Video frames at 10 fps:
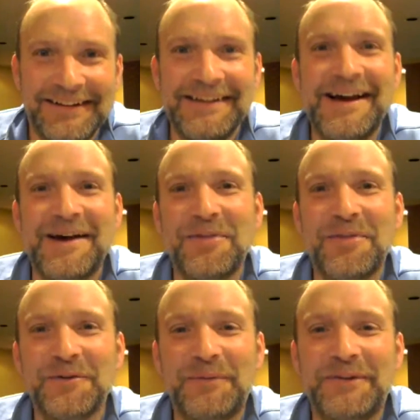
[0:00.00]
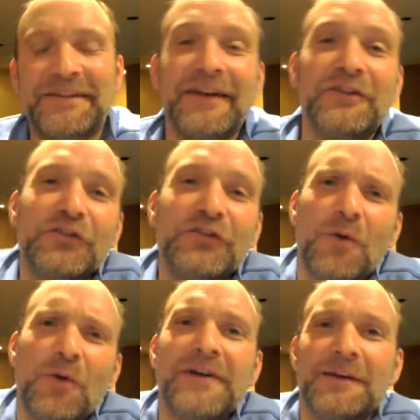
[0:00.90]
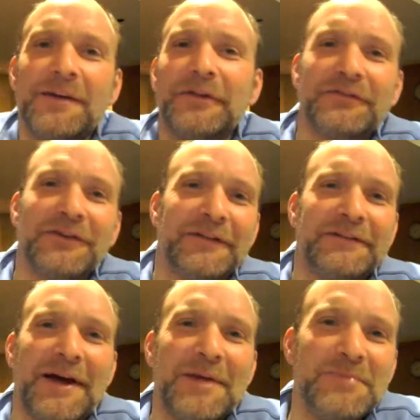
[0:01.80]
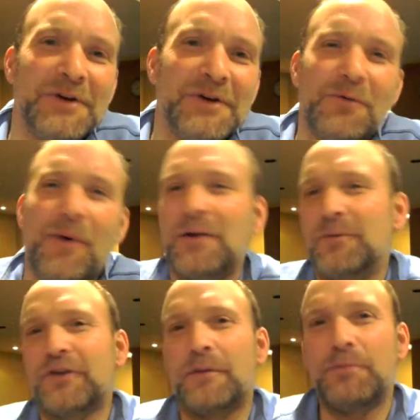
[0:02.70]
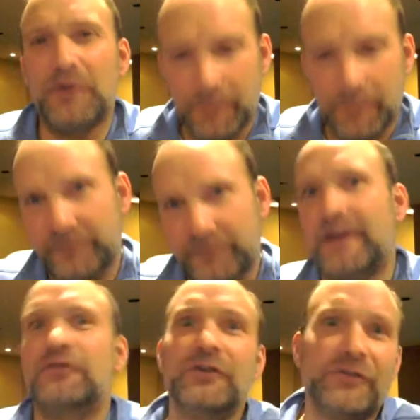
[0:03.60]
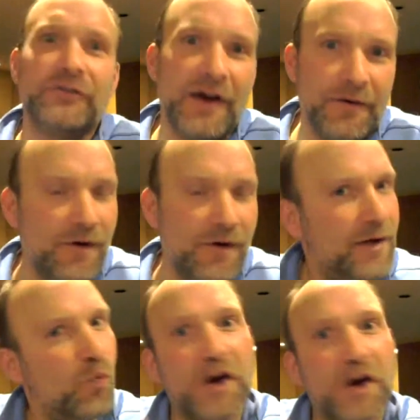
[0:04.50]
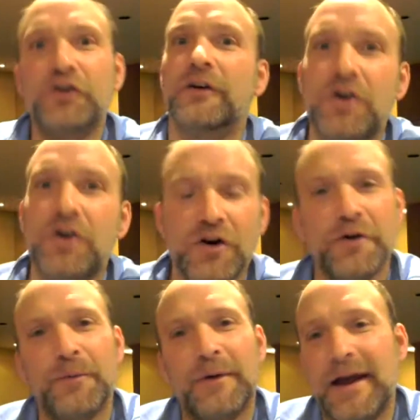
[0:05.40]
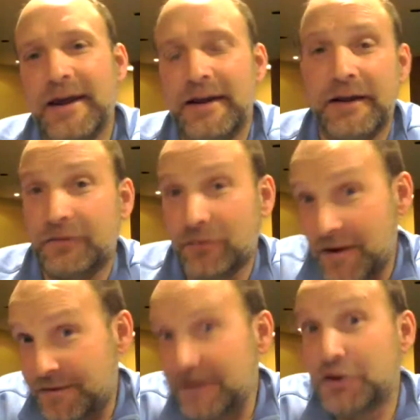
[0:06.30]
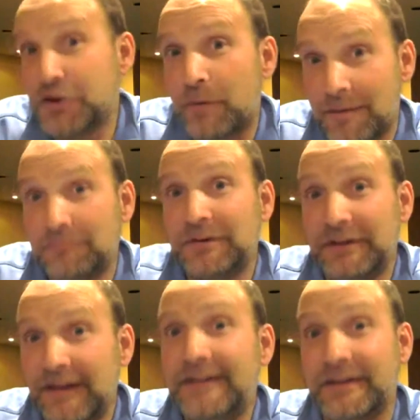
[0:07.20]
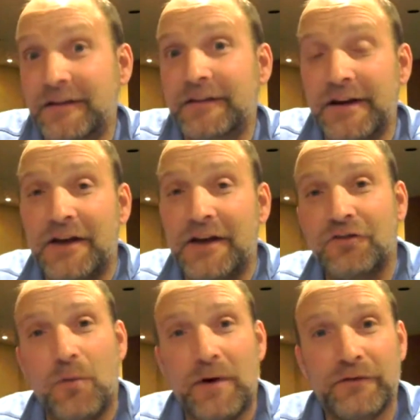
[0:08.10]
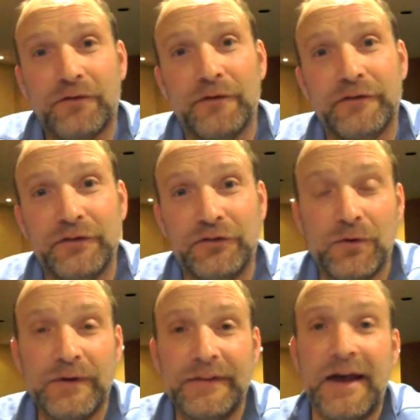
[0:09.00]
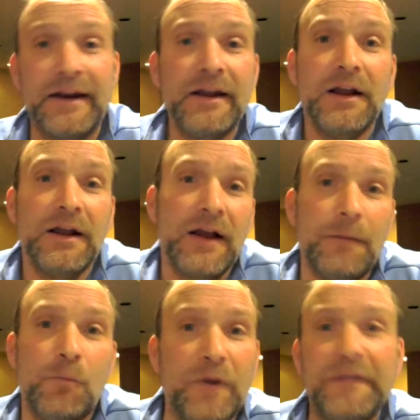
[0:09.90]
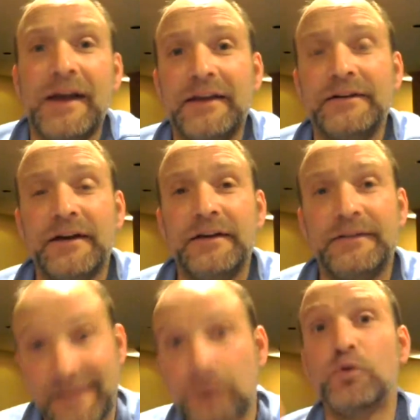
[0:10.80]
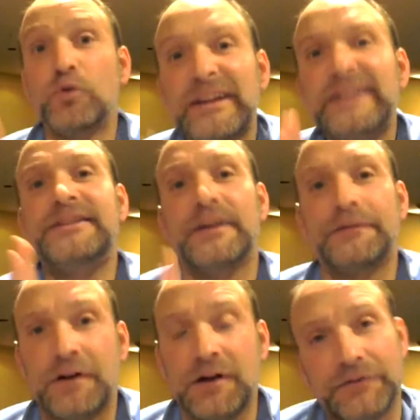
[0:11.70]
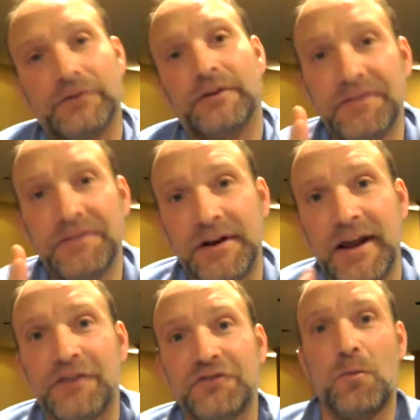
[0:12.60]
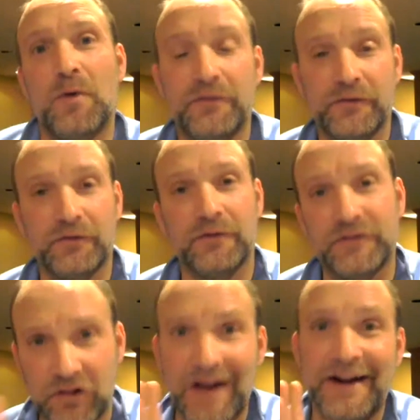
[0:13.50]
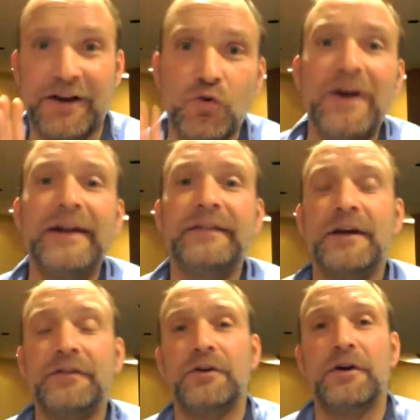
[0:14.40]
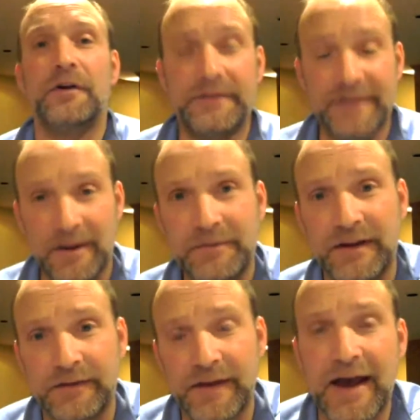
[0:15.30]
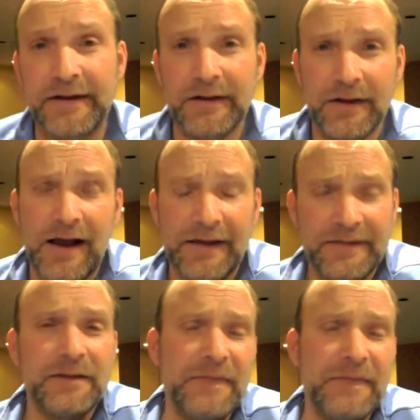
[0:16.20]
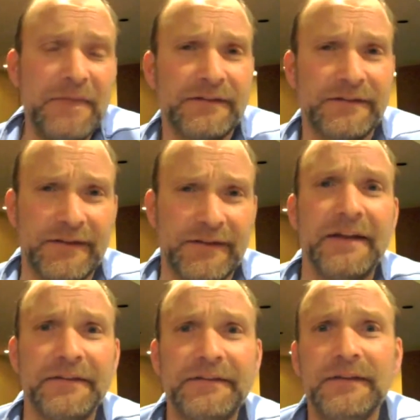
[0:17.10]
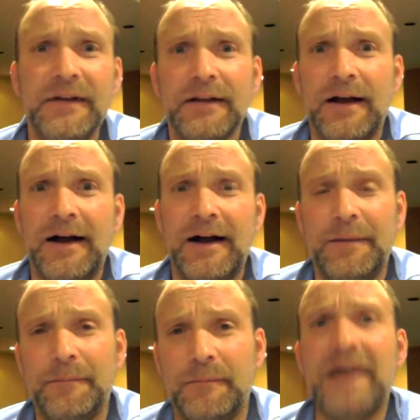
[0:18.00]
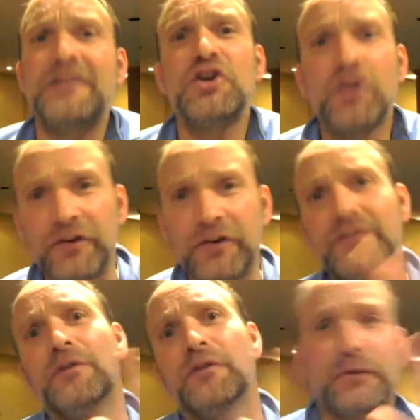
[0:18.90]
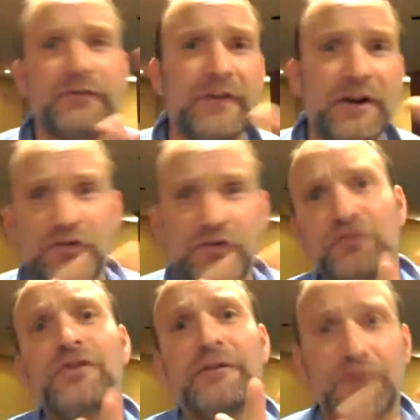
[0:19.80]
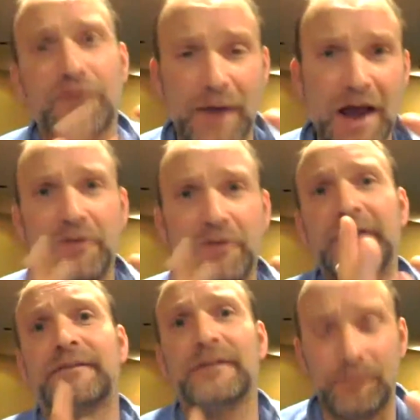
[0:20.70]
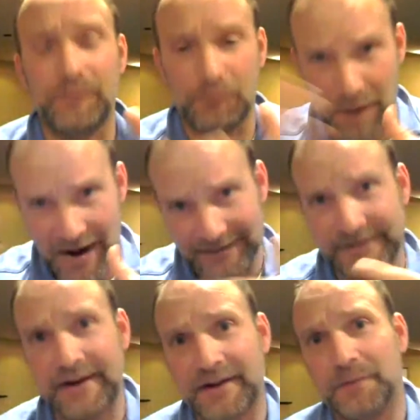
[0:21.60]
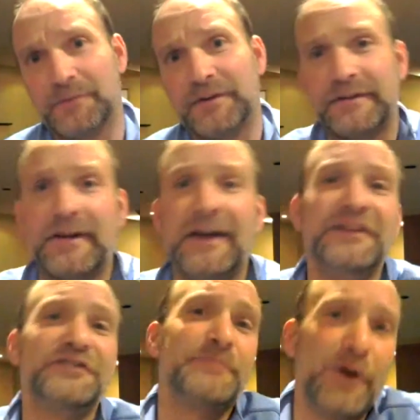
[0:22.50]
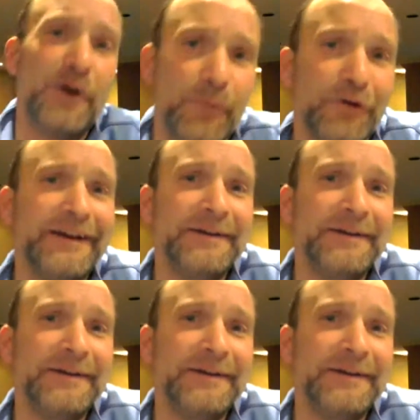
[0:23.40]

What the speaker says: Yeah, those percentages, you know, we talk about this all the time, Bill. Why don't we start putting percentages on what could occur, right? And so I think you're probably liking that the National Weather Service is doing that. One thing I can tell you is that that's really difficult. So give the National Weather Service a lot of credit that they're attempting that. I think it makes sense. But I think you're going to see those percentages shift around as model data comes in tonight and tomorrow morning.